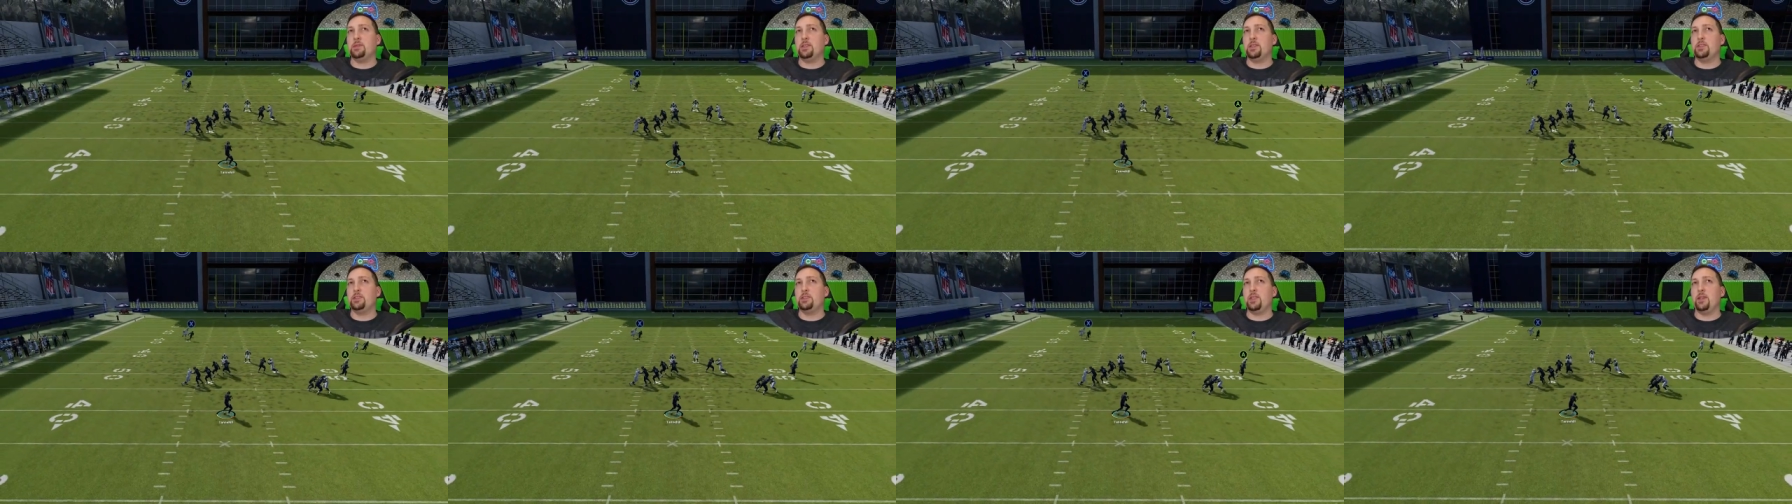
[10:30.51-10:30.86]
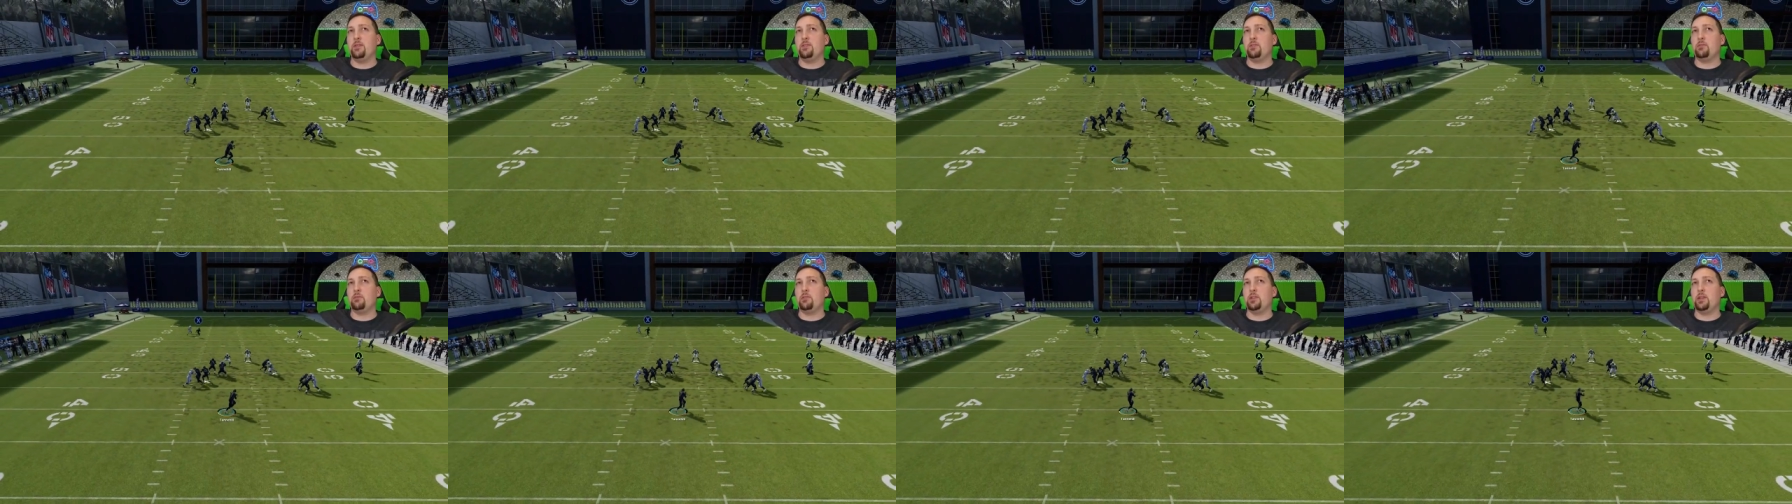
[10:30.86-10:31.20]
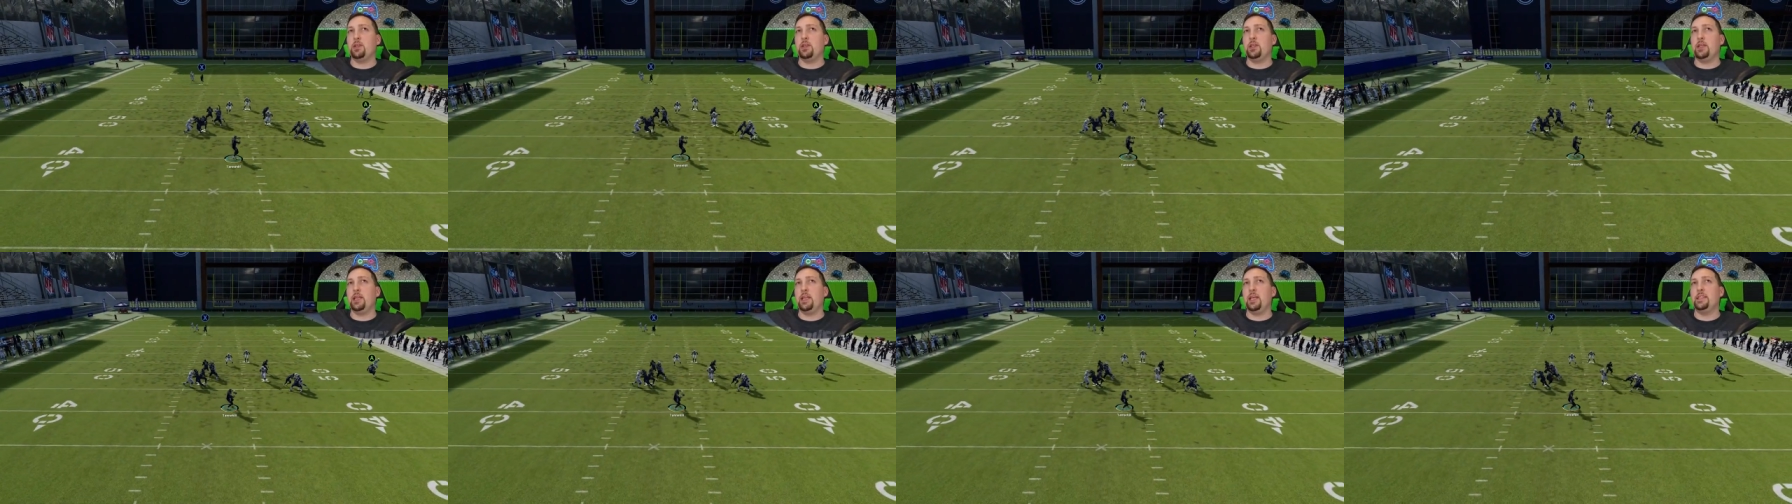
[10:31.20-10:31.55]
because you have a
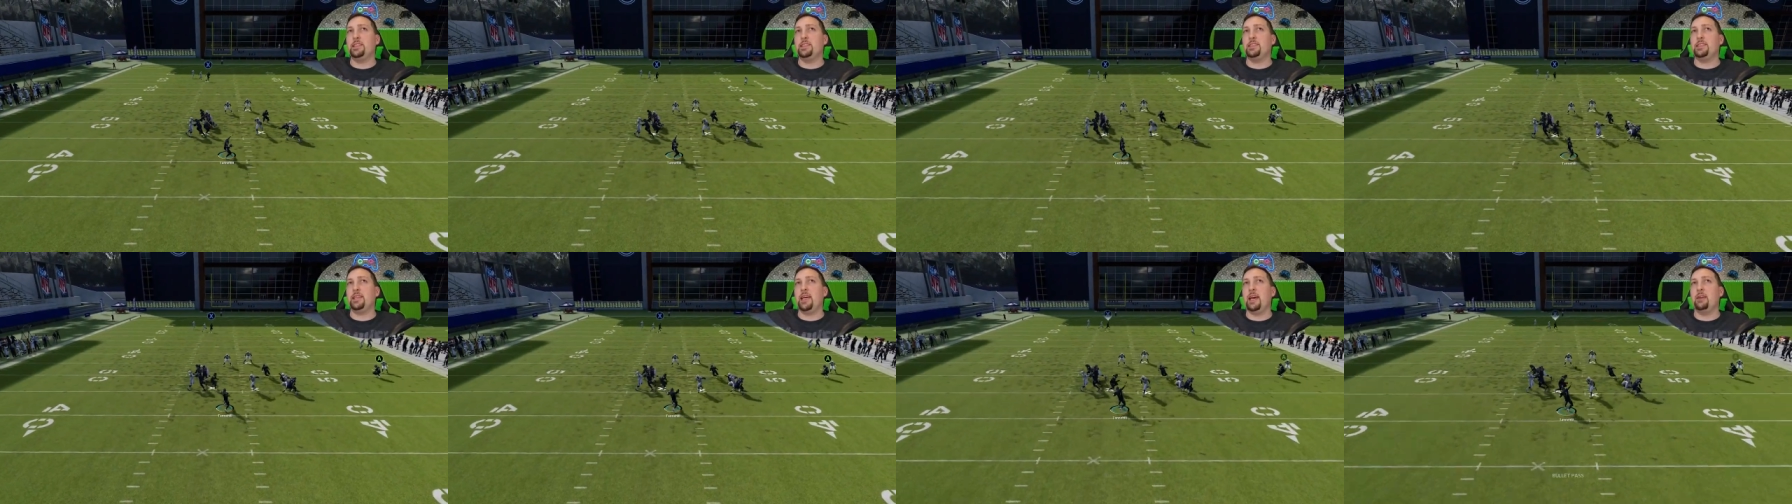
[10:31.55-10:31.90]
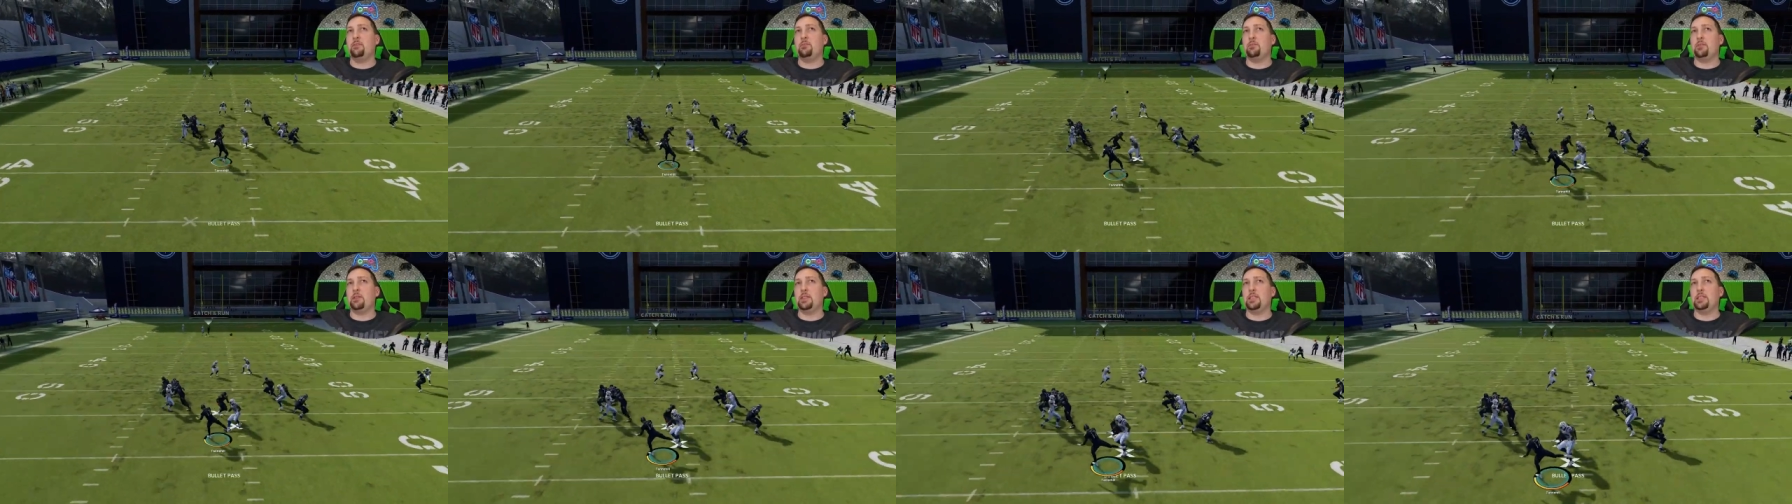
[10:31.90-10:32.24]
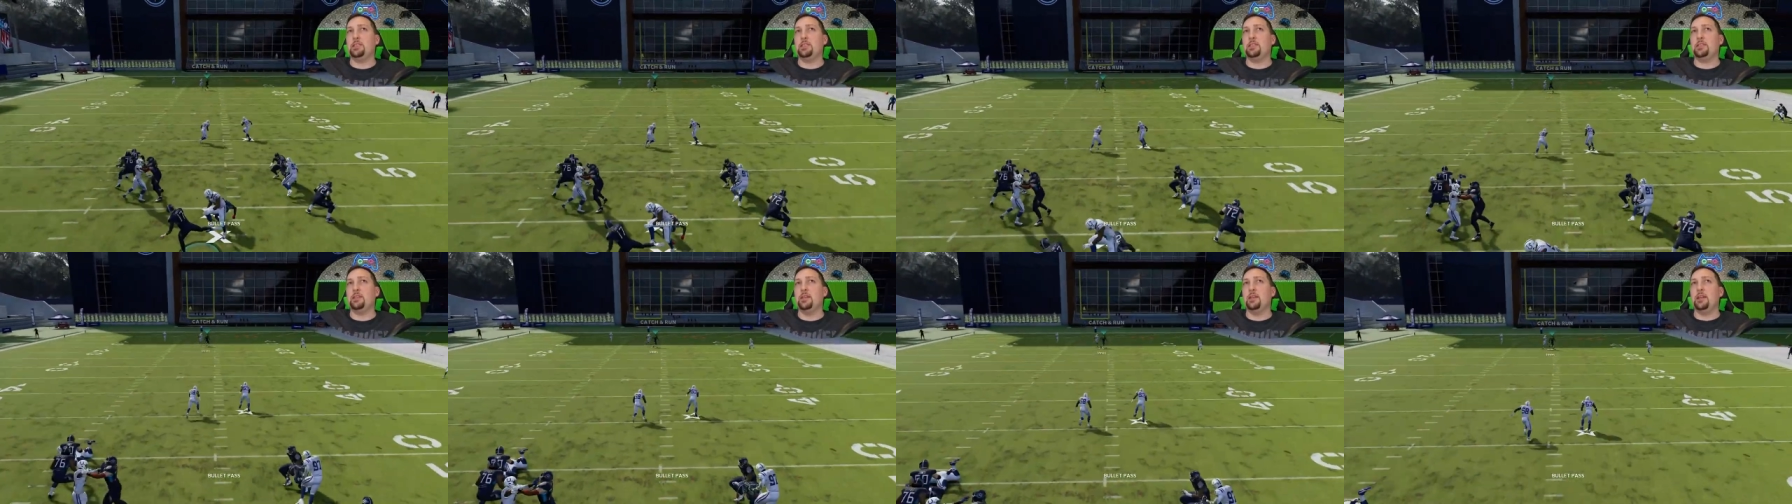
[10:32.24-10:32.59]
really good inside
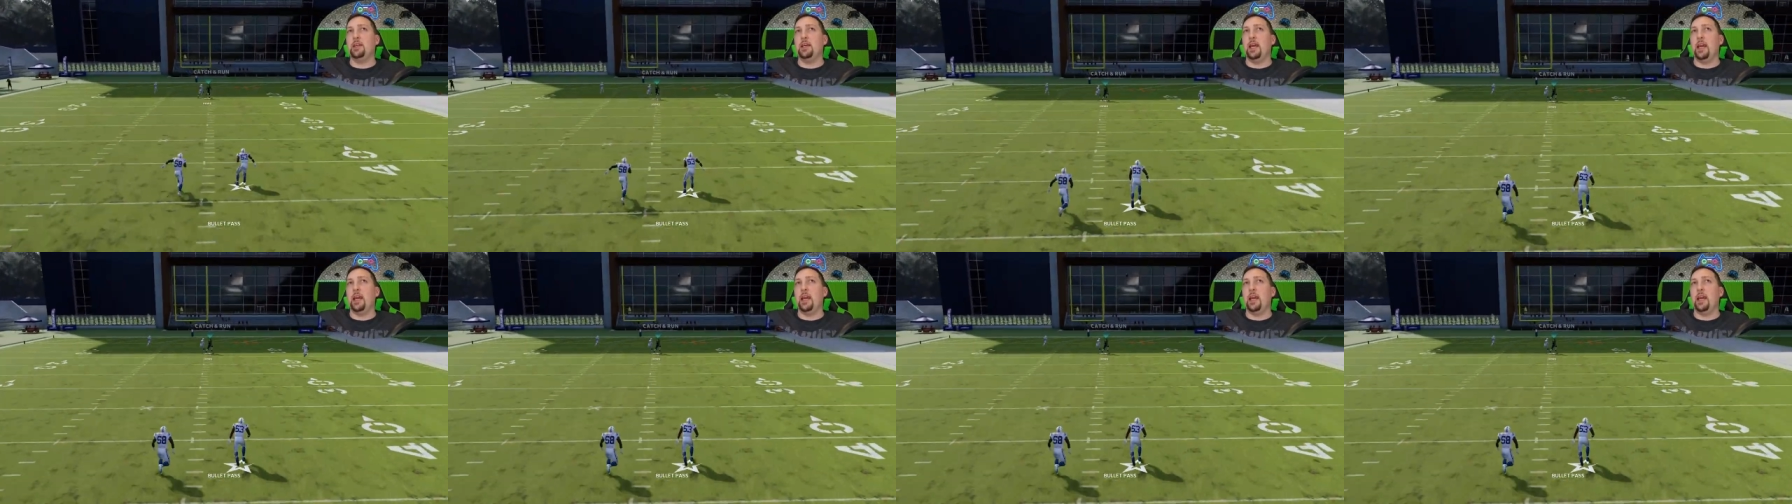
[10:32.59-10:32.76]
release,